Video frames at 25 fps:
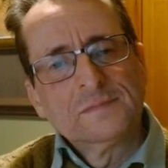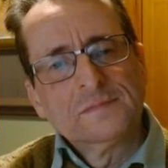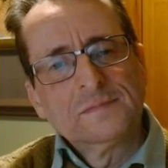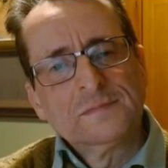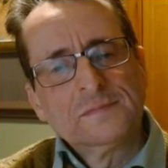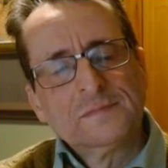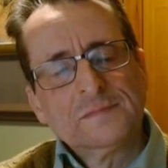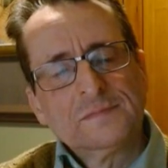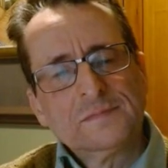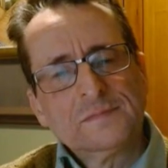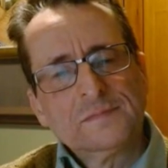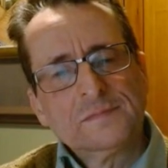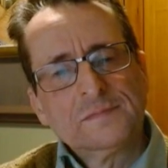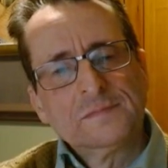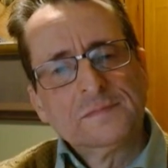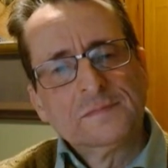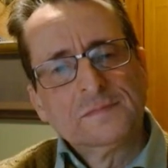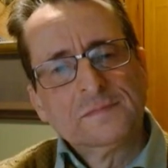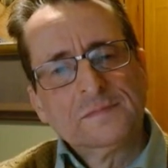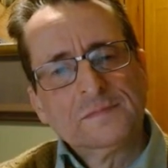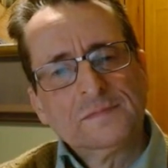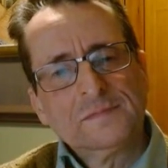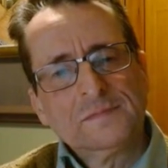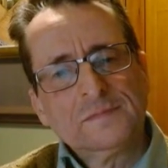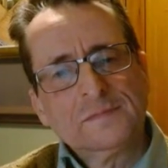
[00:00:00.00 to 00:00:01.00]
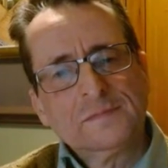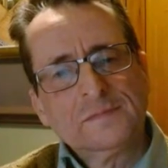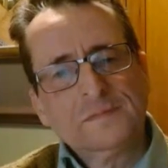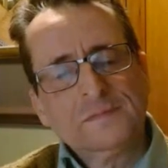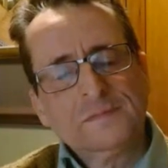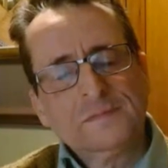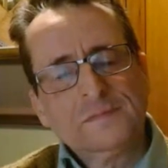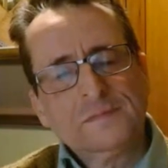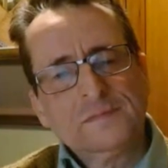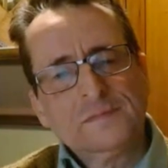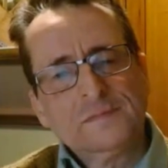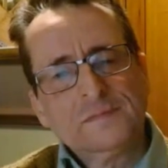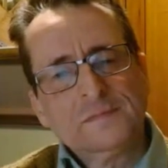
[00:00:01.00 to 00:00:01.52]

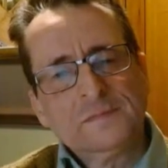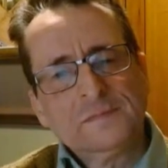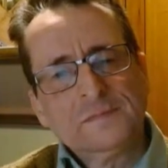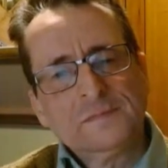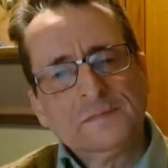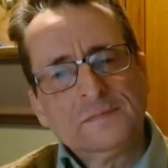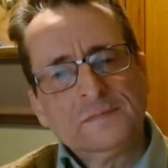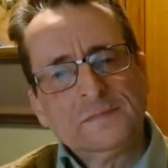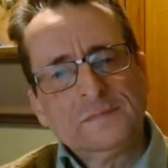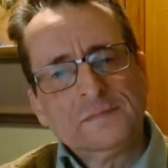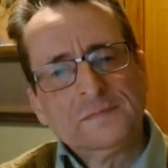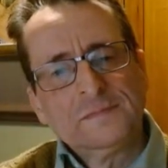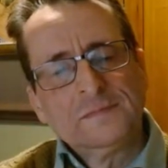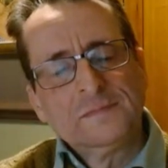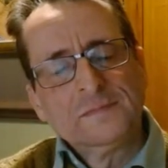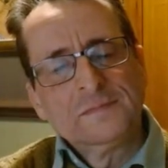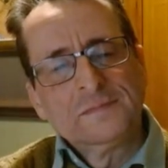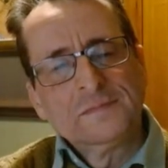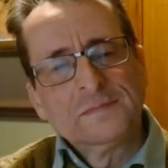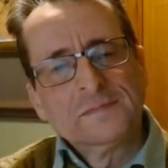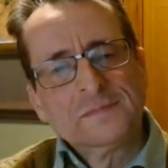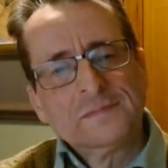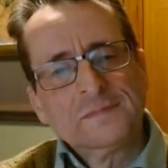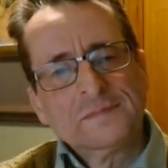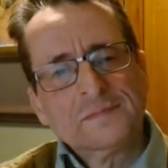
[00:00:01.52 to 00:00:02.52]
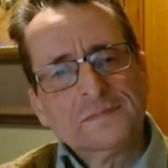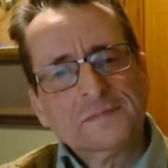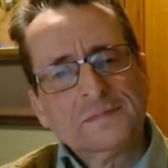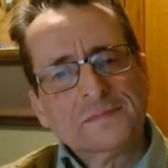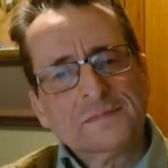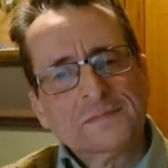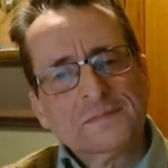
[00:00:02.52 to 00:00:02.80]
This person isn't speaking.